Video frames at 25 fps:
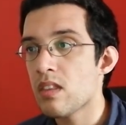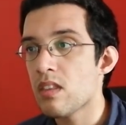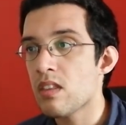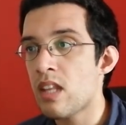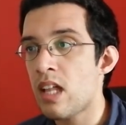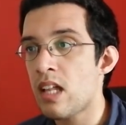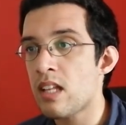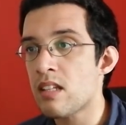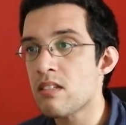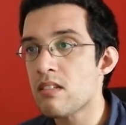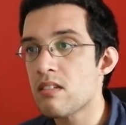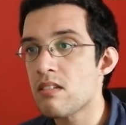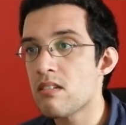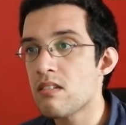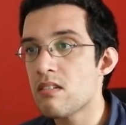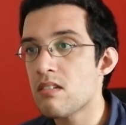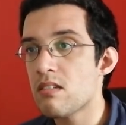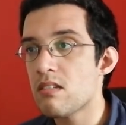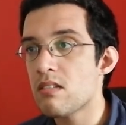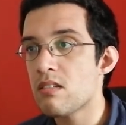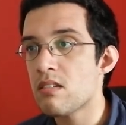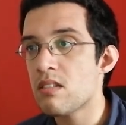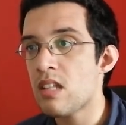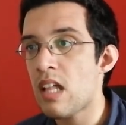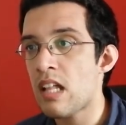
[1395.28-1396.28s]

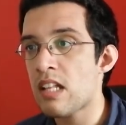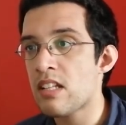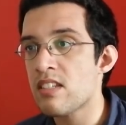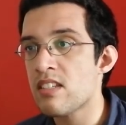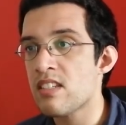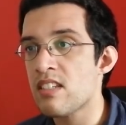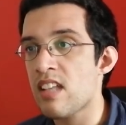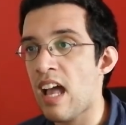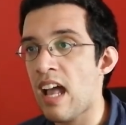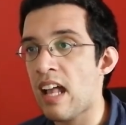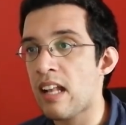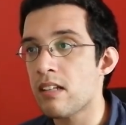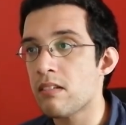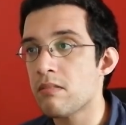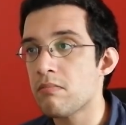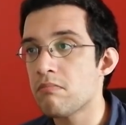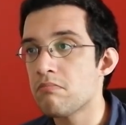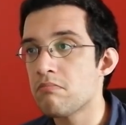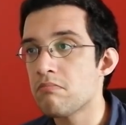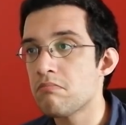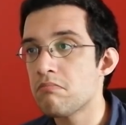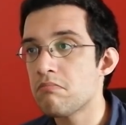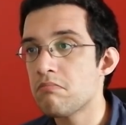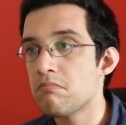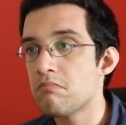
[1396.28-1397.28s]
that's that's sad.
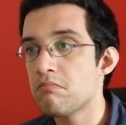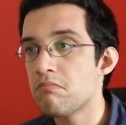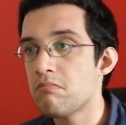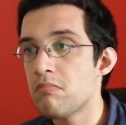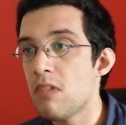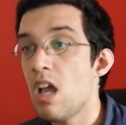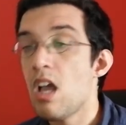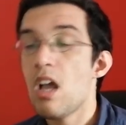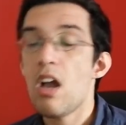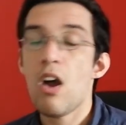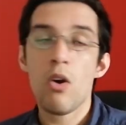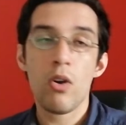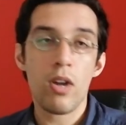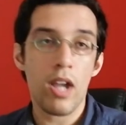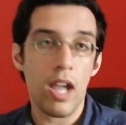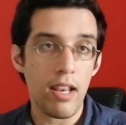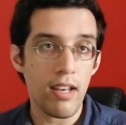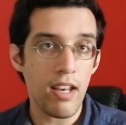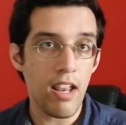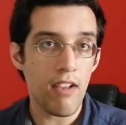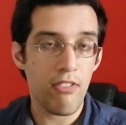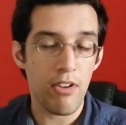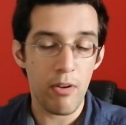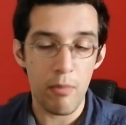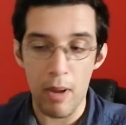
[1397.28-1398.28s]
Okay,
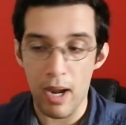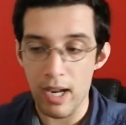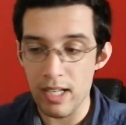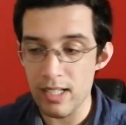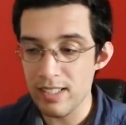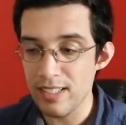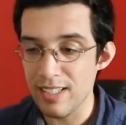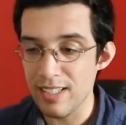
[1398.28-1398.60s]
never mind.